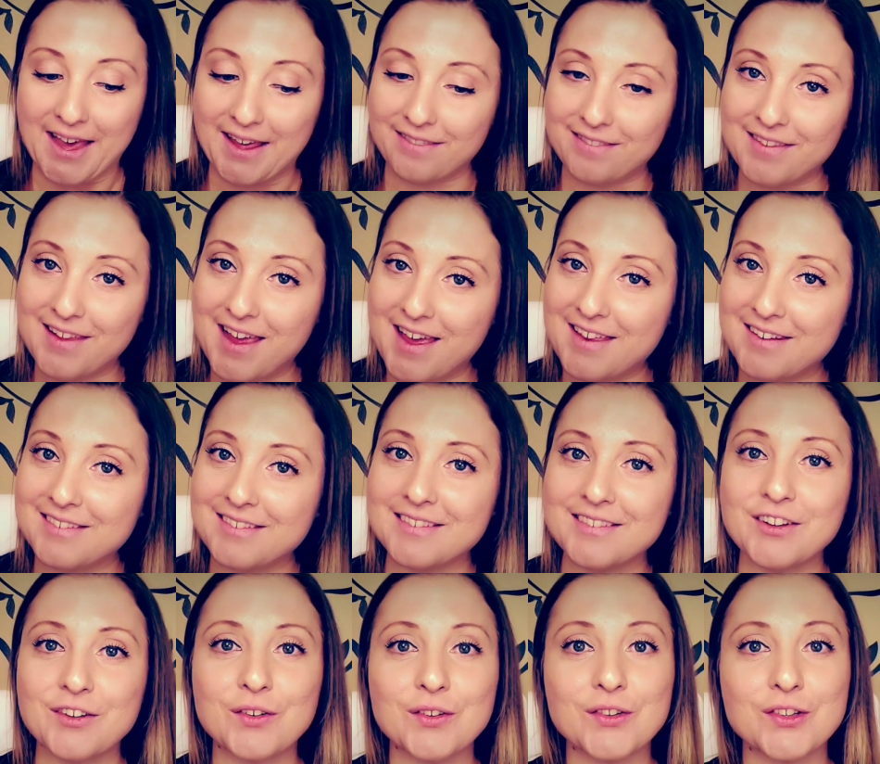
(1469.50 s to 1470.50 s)
And
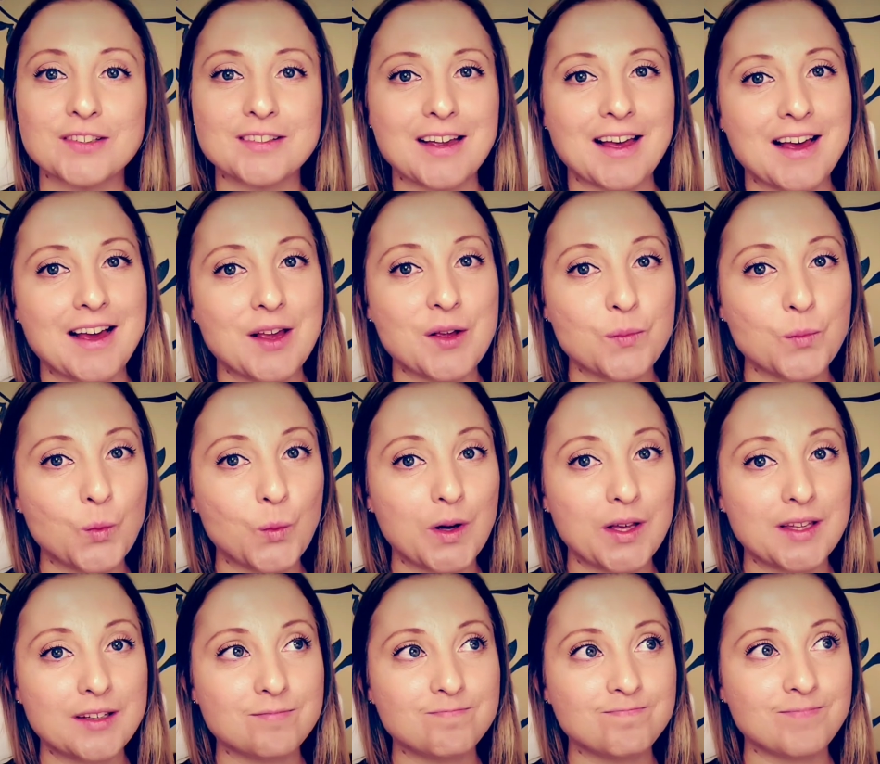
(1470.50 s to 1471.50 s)
then there was a time
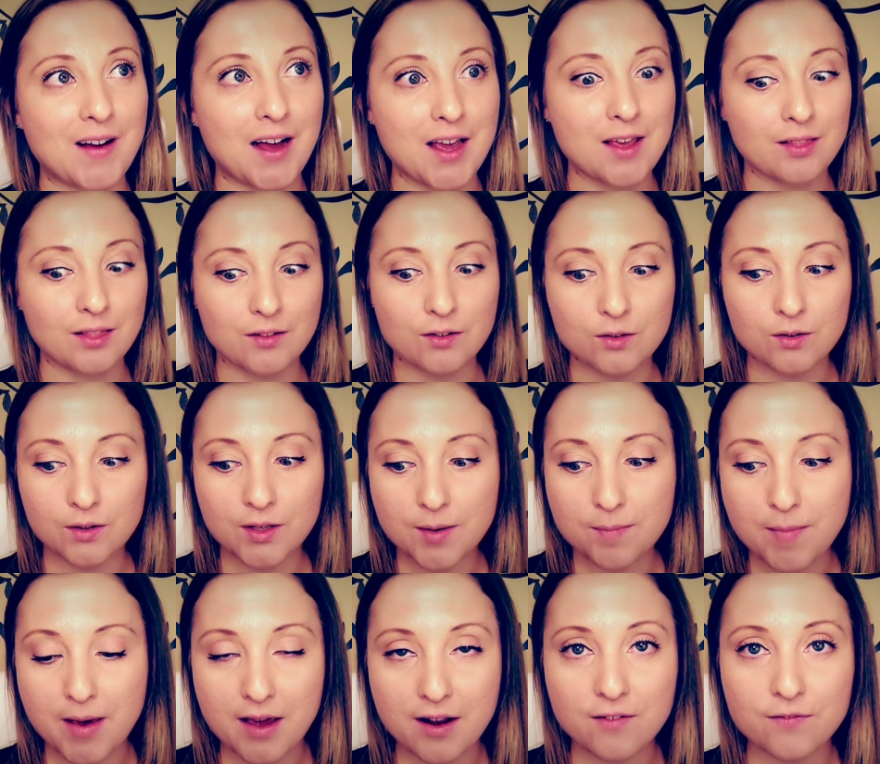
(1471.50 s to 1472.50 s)
when I
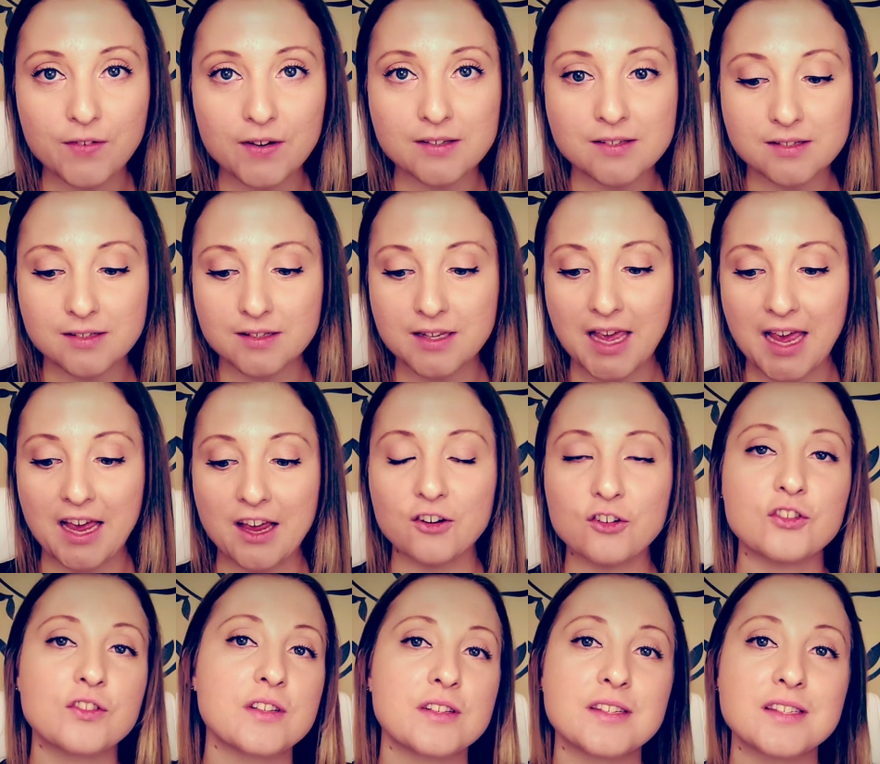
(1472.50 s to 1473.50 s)
literally manifested
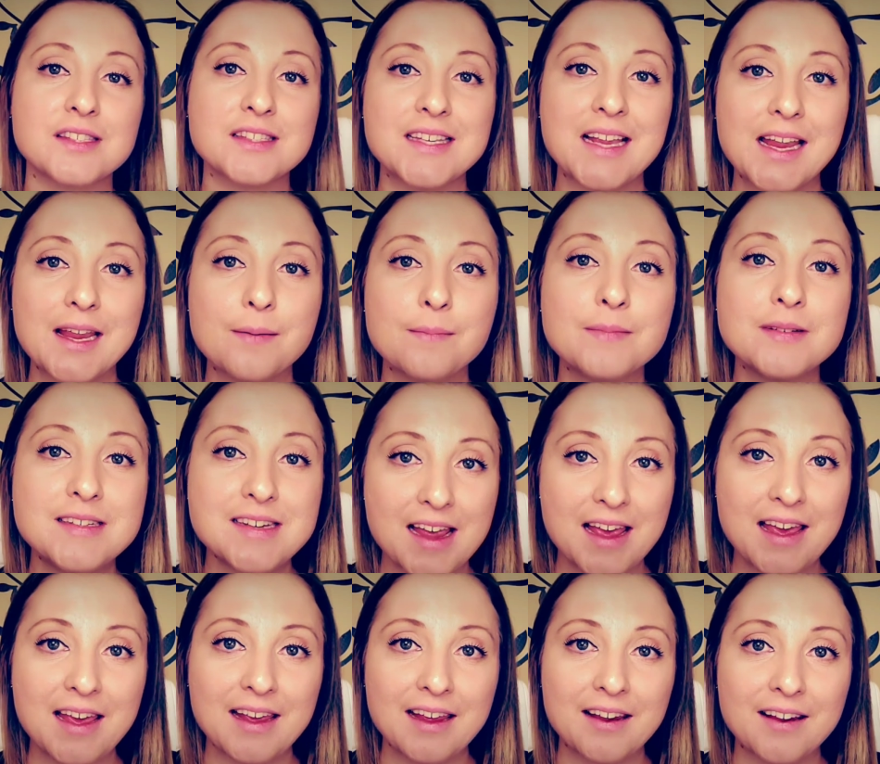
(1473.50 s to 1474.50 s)
cash the same
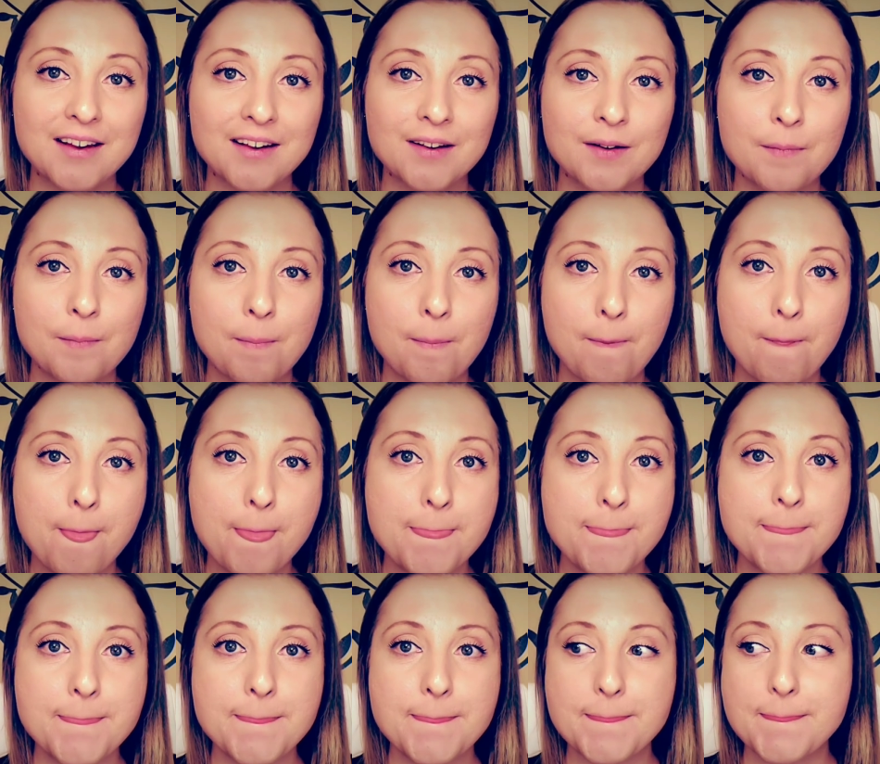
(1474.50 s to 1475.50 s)
day
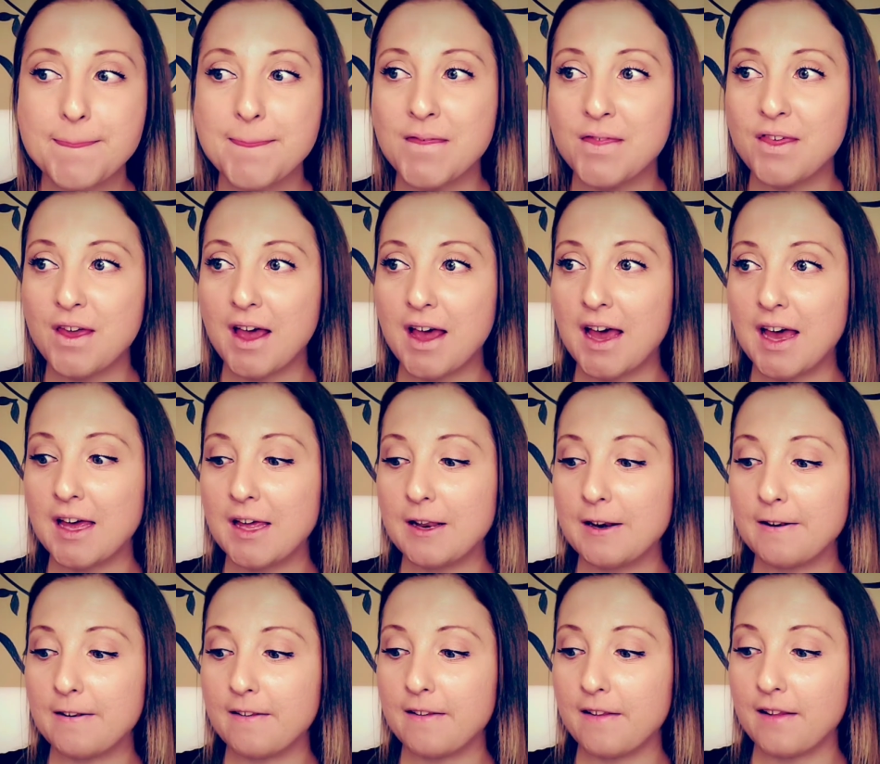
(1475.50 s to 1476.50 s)

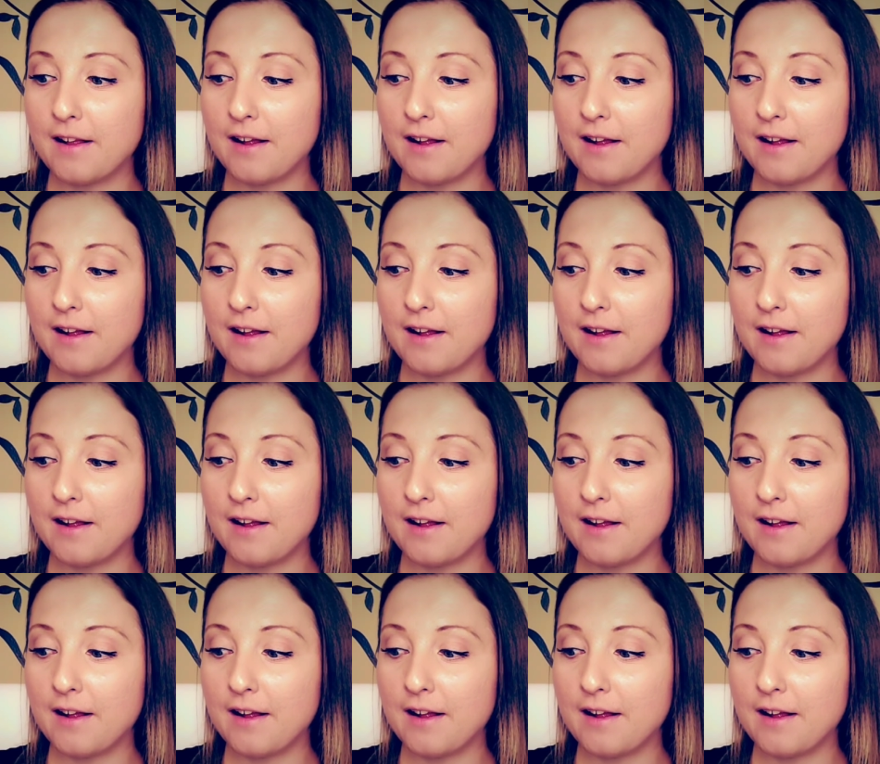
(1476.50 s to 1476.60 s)
that